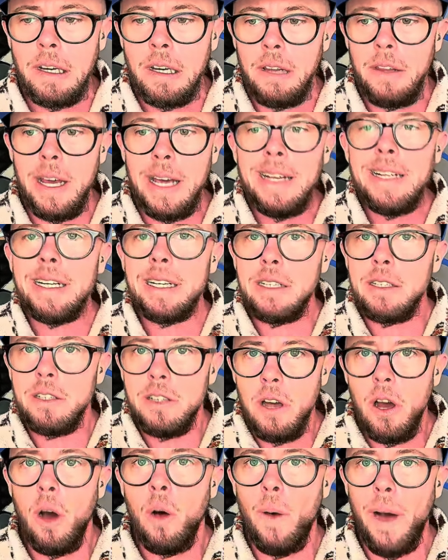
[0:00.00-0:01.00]
They didn't
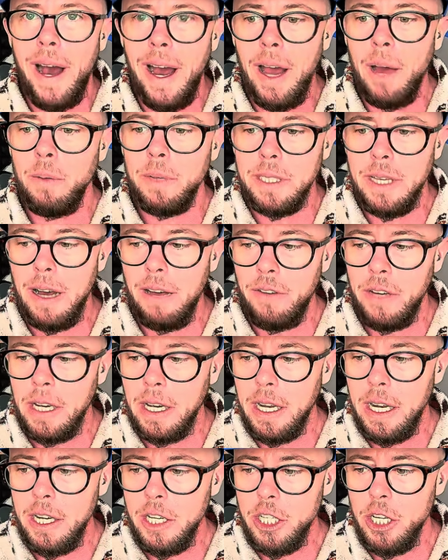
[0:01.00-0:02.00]
know I was having
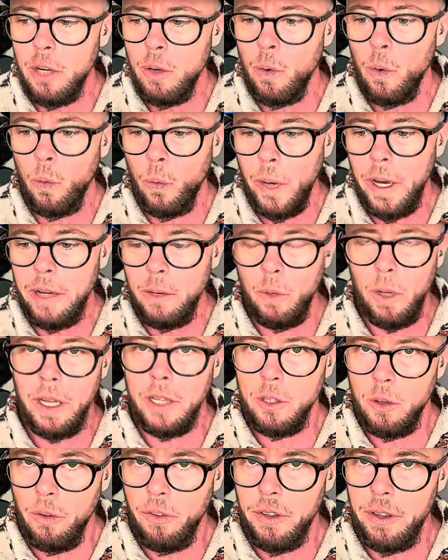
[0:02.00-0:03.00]
an issue with, well, I
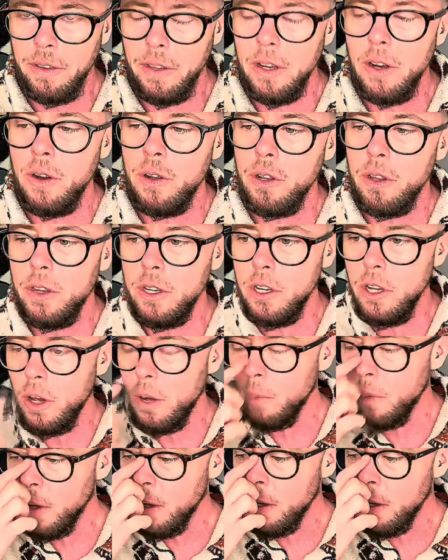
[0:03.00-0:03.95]
don't think they knew.